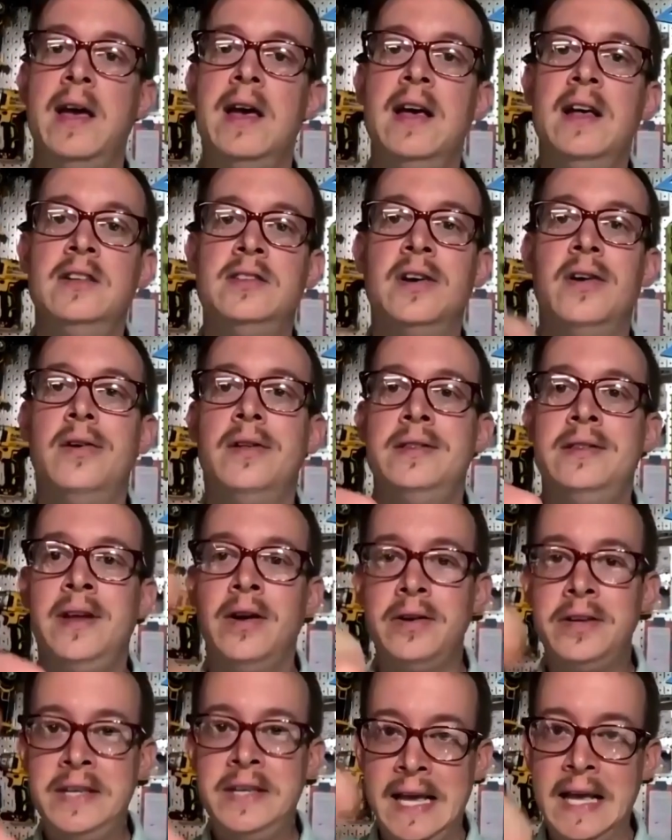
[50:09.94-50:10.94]
So
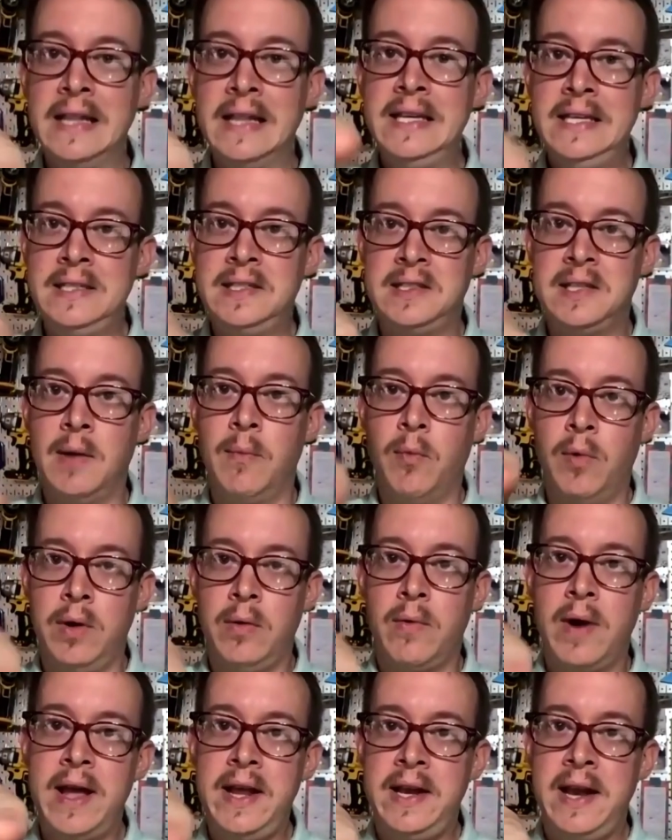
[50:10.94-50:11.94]
they're killing someone
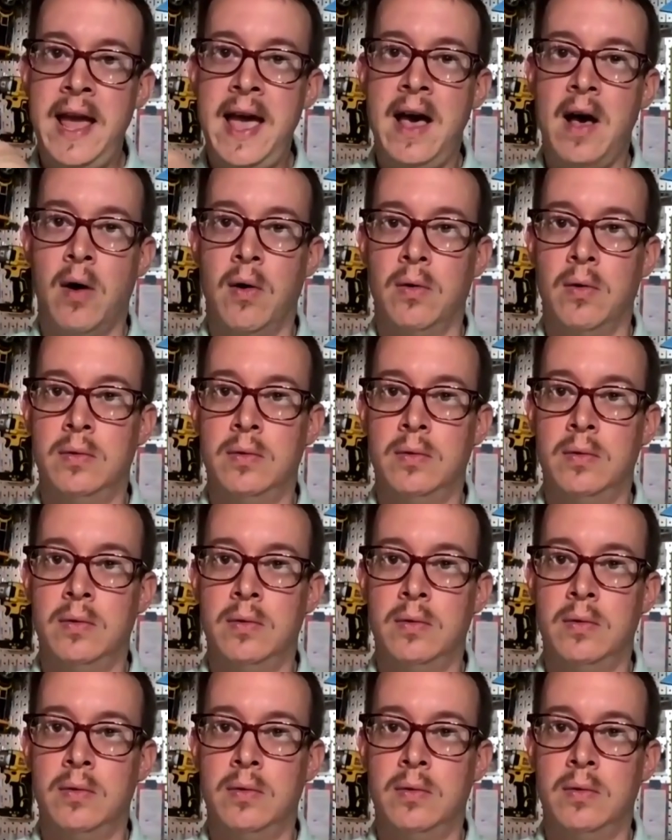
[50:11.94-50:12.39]
right now.